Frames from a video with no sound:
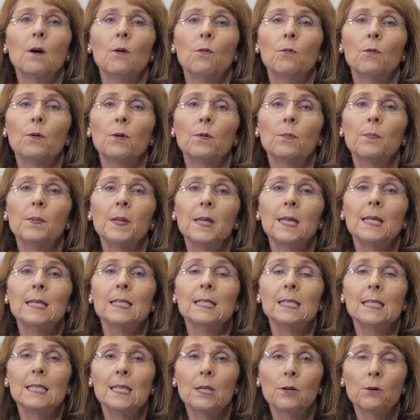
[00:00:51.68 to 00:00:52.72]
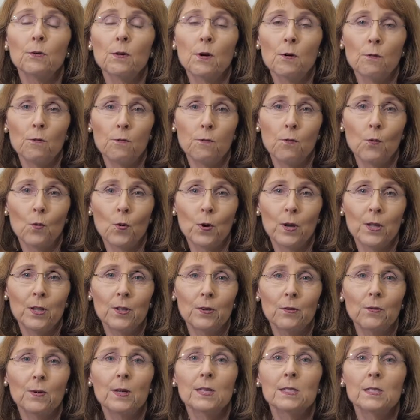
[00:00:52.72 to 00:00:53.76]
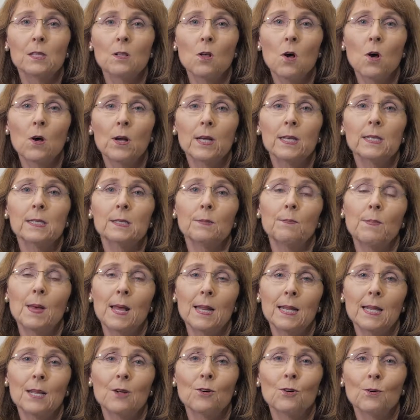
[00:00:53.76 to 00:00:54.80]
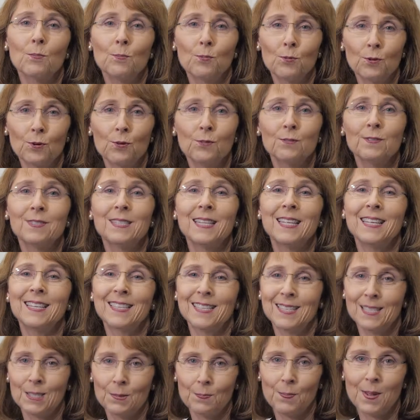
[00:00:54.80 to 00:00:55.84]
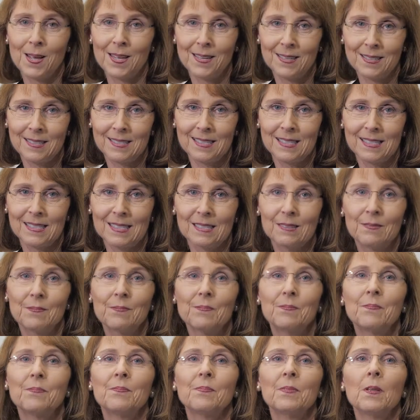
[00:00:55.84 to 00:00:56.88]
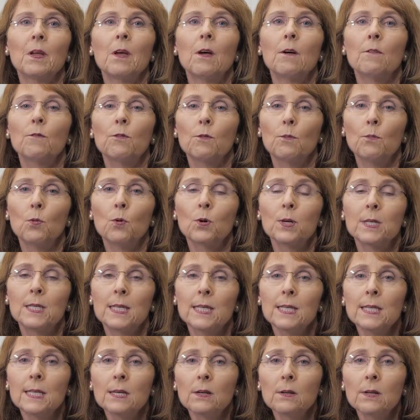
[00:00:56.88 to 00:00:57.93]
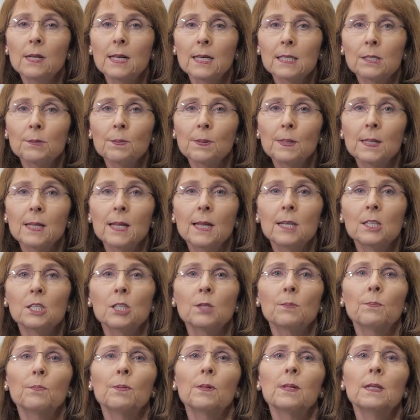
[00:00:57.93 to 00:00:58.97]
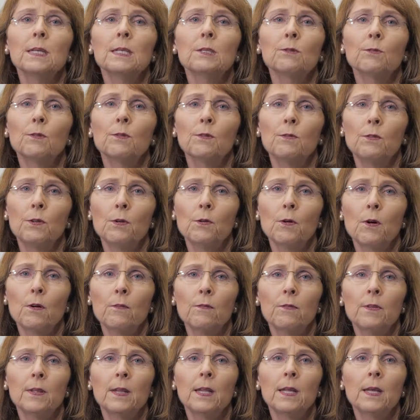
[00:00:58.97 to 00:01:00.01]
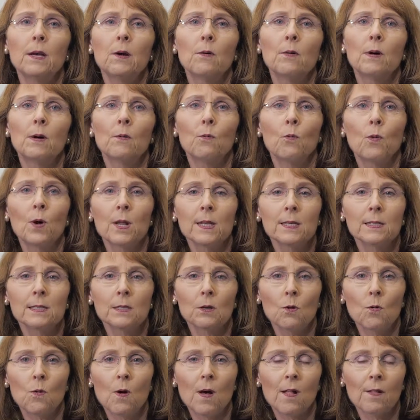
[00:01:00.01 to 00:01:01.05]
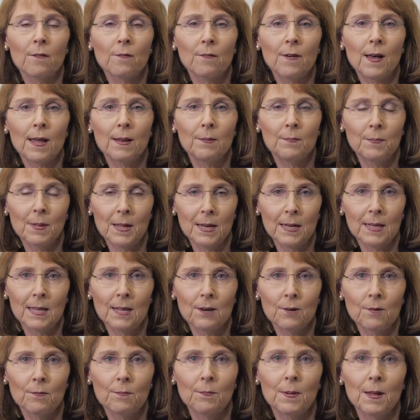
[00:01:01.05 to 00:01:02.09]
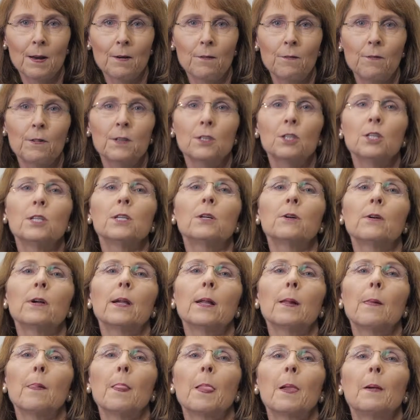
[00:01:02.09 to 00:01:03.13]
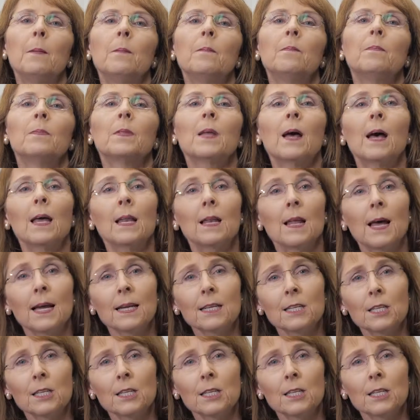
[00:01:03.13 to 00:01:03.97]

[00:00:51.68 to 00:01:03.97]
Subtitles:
will be zero for you as long as Medicare approves the expense. For more detailed explanation, please review our video on what is a qualified Medicare beneficiary. I'd like